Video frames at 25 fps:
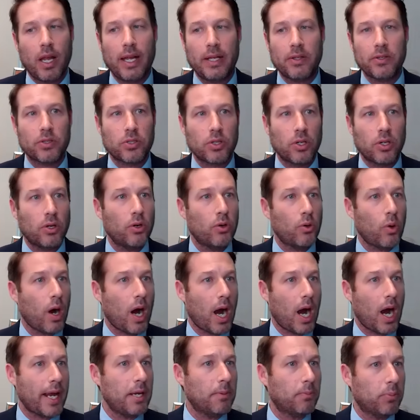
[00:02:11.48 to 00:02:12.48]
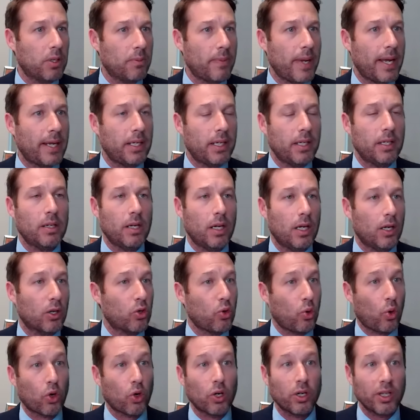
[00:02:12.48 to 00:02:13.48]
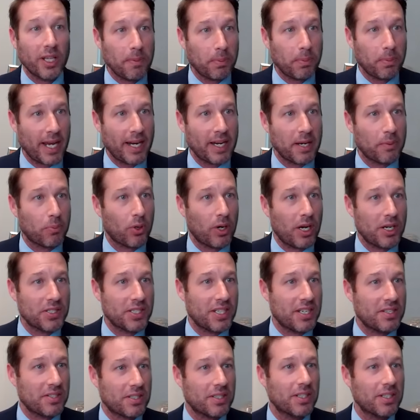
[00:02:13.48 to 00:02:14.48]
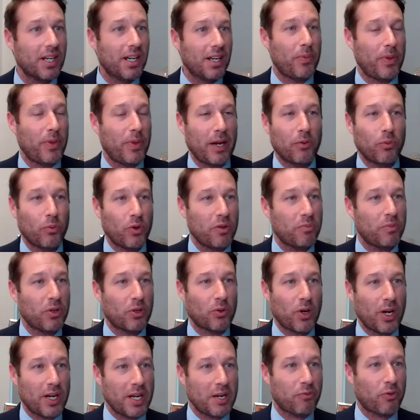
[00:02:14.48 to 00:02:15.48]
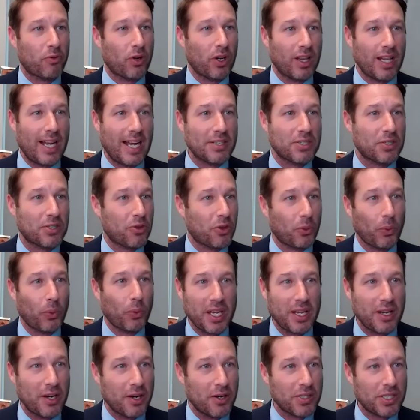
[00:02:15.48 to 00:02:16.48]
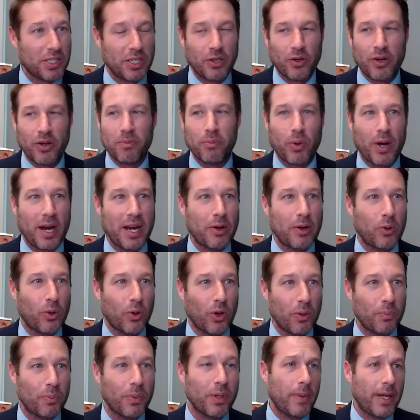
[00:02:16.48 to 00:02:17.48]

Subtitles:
And so I implemented a quarterly planning process that we've been running for the last 3 years here at Corp.